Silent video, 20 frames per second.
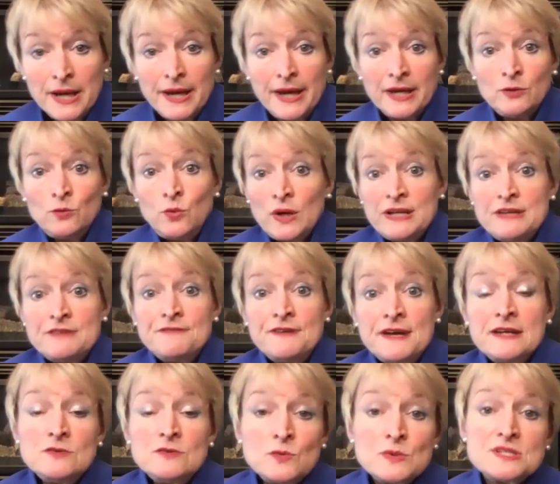And what he
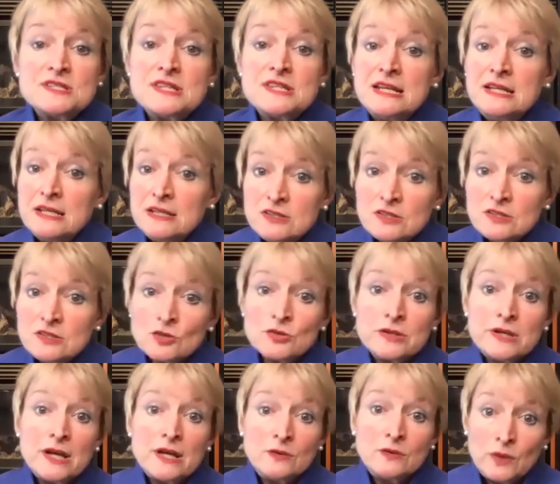found was they needed to
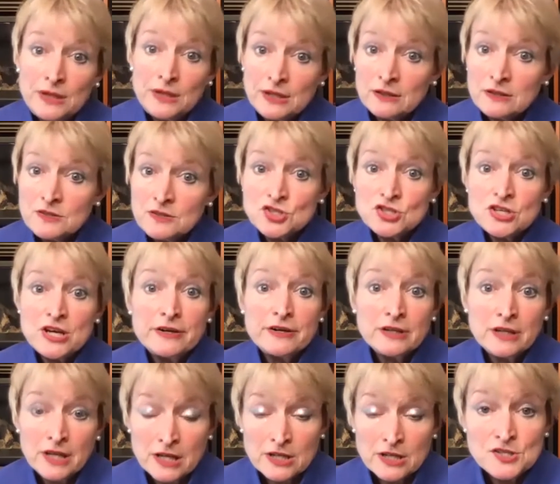create what he calls shared
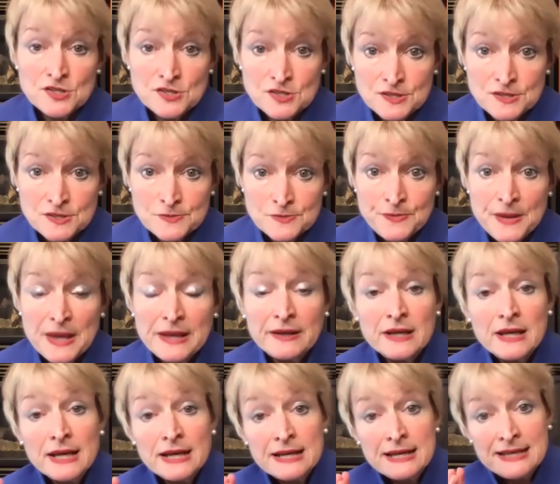consciousness. And
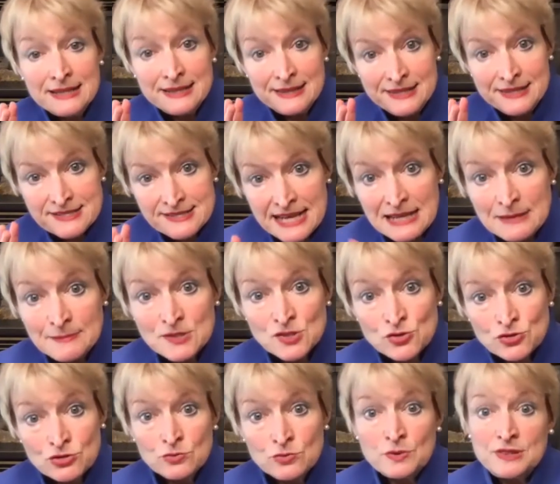the same is
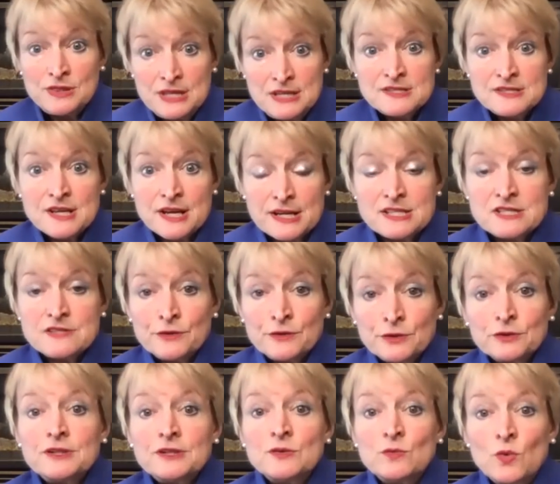true with these kinds of
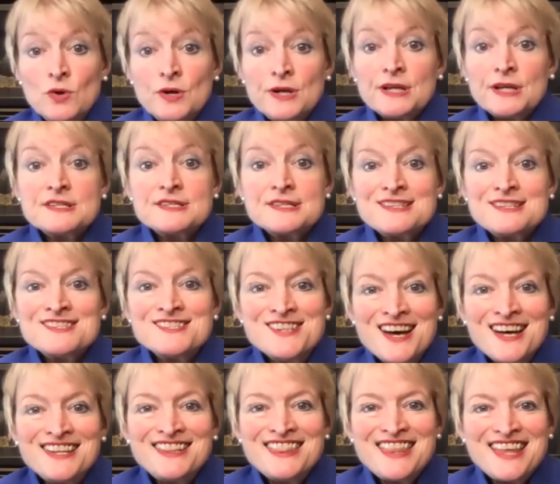early warnings. It's
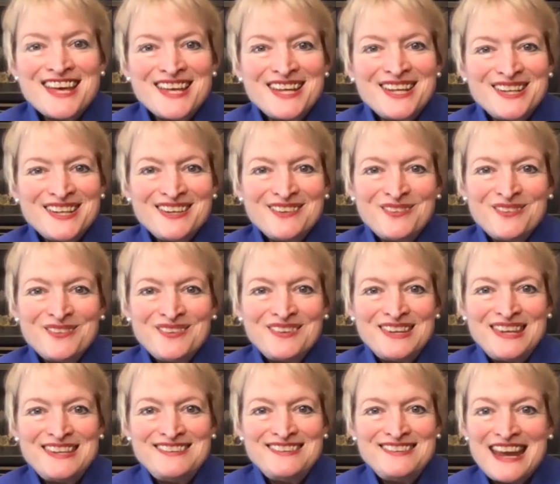not that
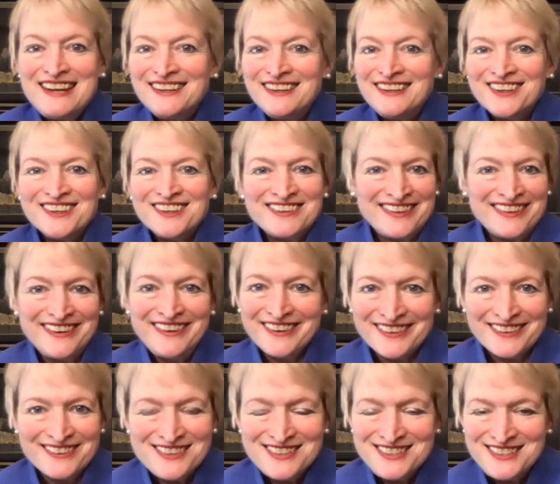the data aren't
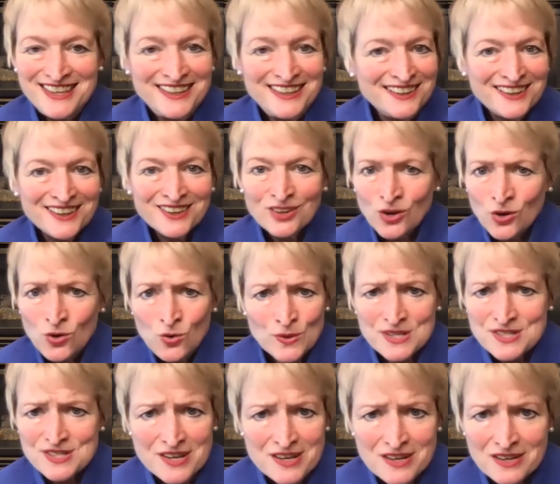there. The data are
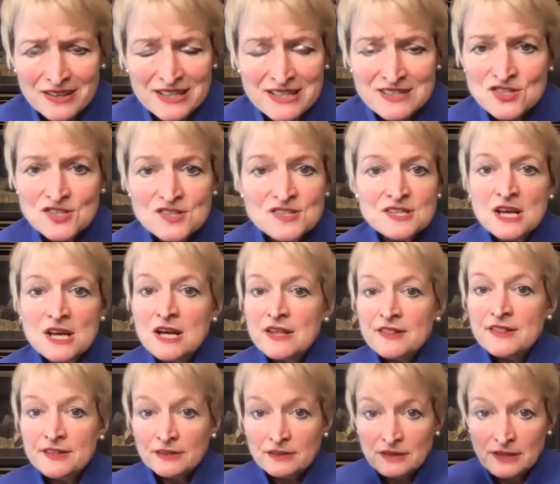always there. It's just
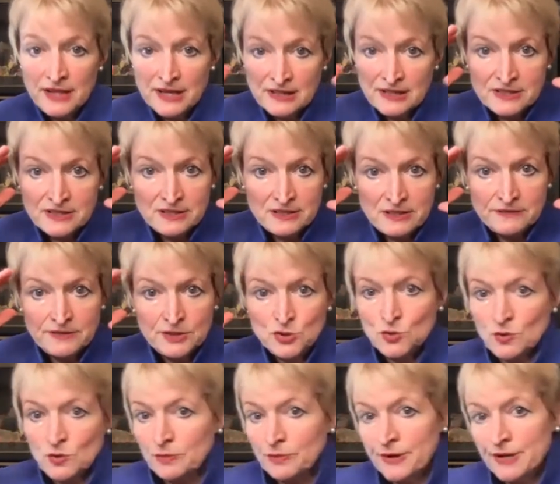they're locked in
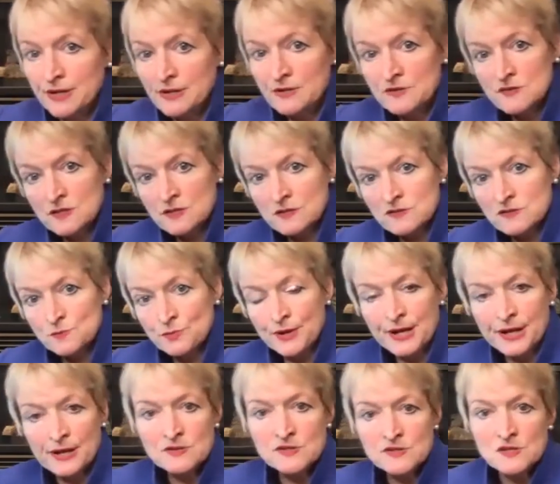individual brains. They're spread
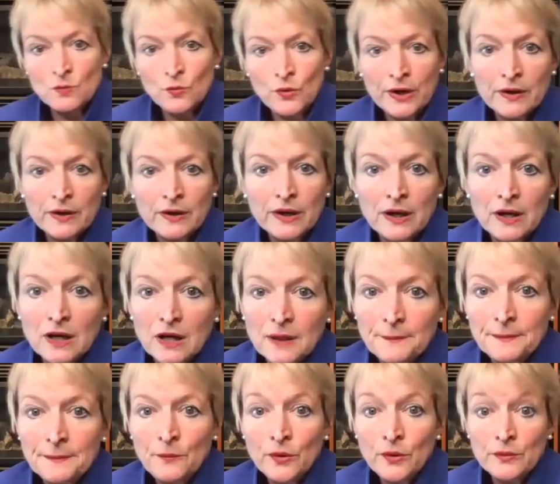out somewhere
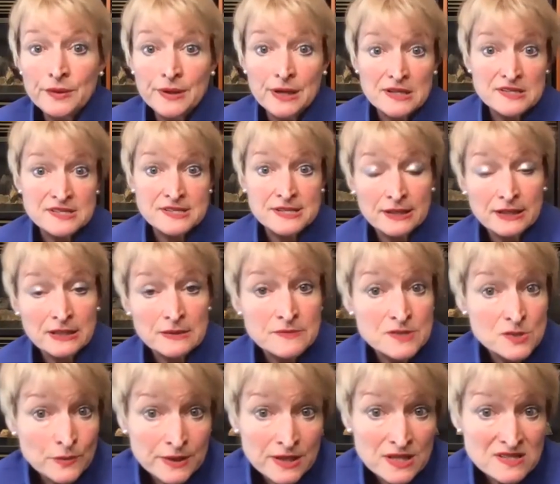where we're not seeing them. So
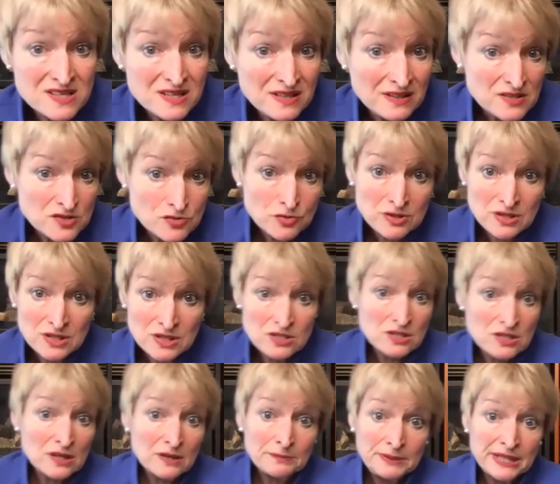we're not seeing the
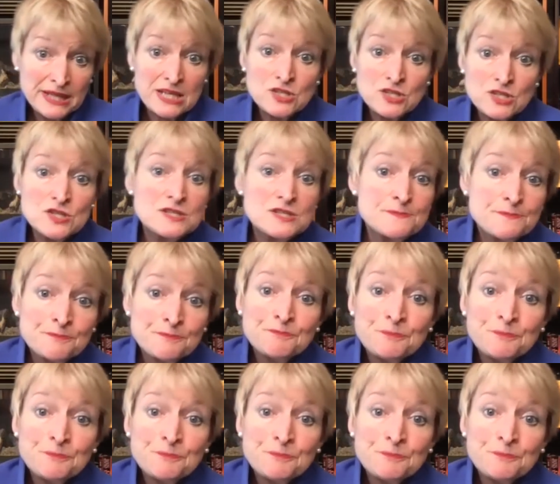strategic implications.